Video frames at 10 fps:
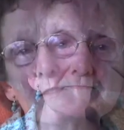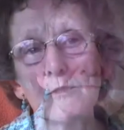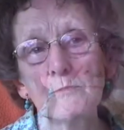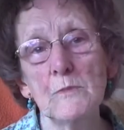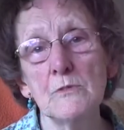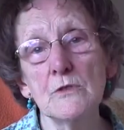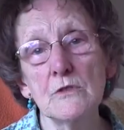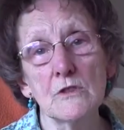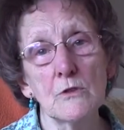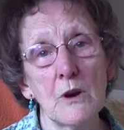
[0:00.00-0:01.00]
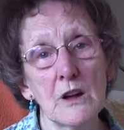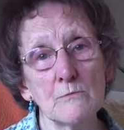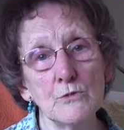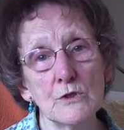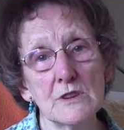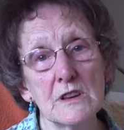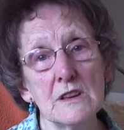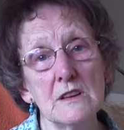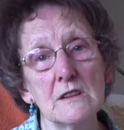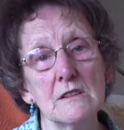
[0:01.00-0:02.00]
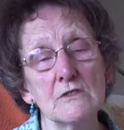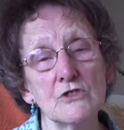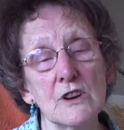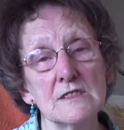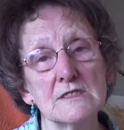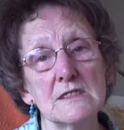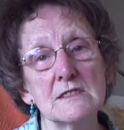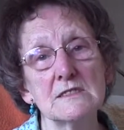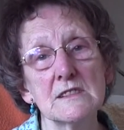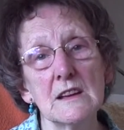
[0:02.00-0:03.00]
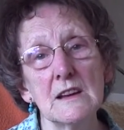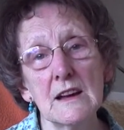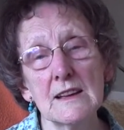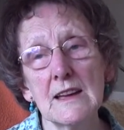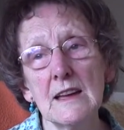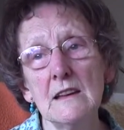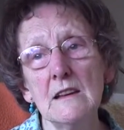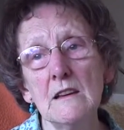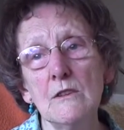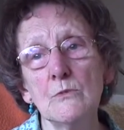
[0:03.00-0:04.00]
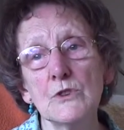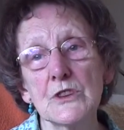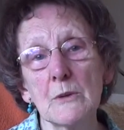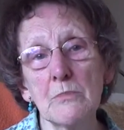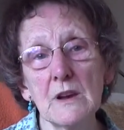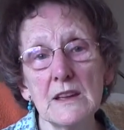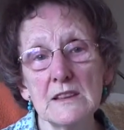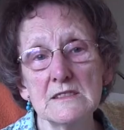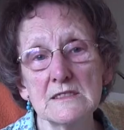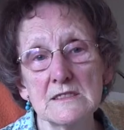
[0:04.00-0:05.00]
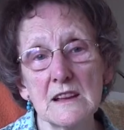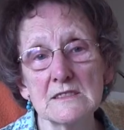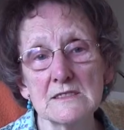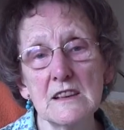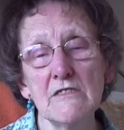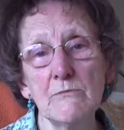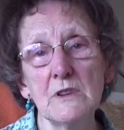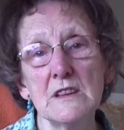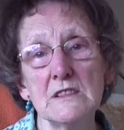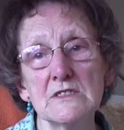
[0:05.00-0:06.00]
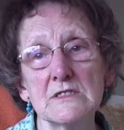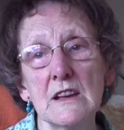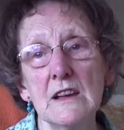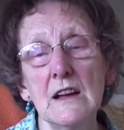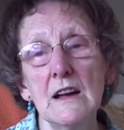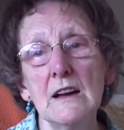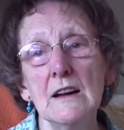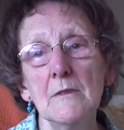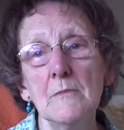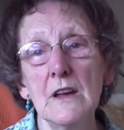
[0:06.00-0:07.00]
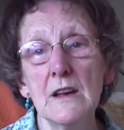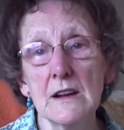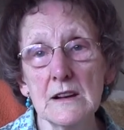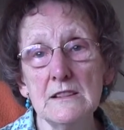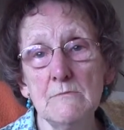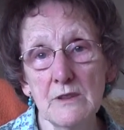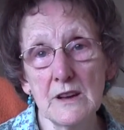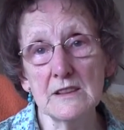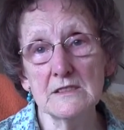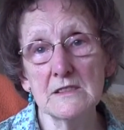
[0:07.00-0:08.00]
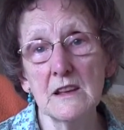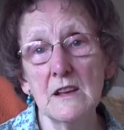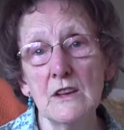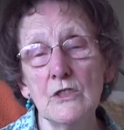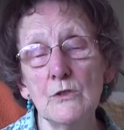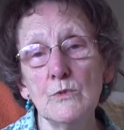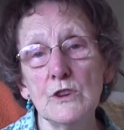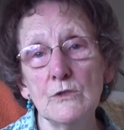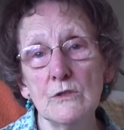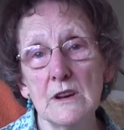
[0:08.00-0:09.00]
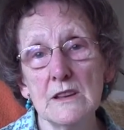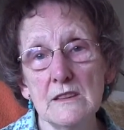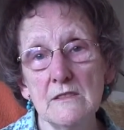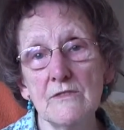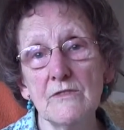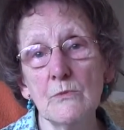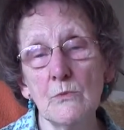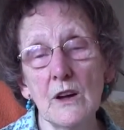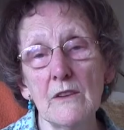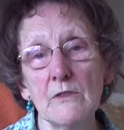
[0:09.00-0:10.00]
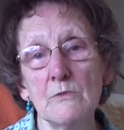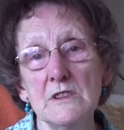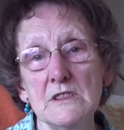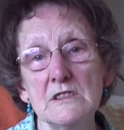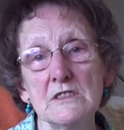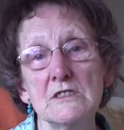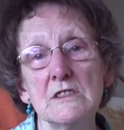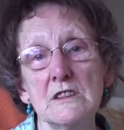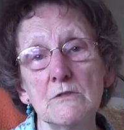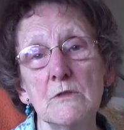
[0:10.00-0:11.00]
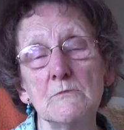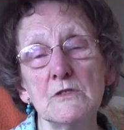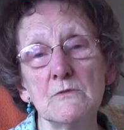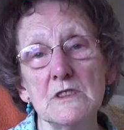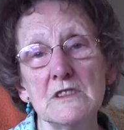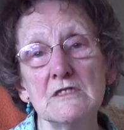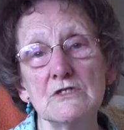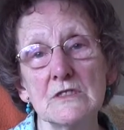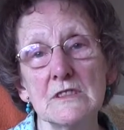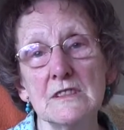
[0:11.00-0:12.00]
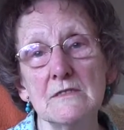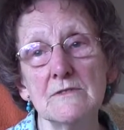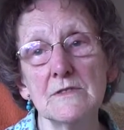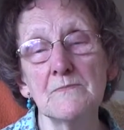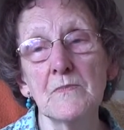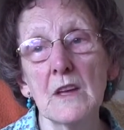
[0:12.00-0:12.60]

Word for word: For people who required more care and dressings, again, it was a place, a safe place, um, and a clean place that we could leave whatever we needed, equipment we needed to leave.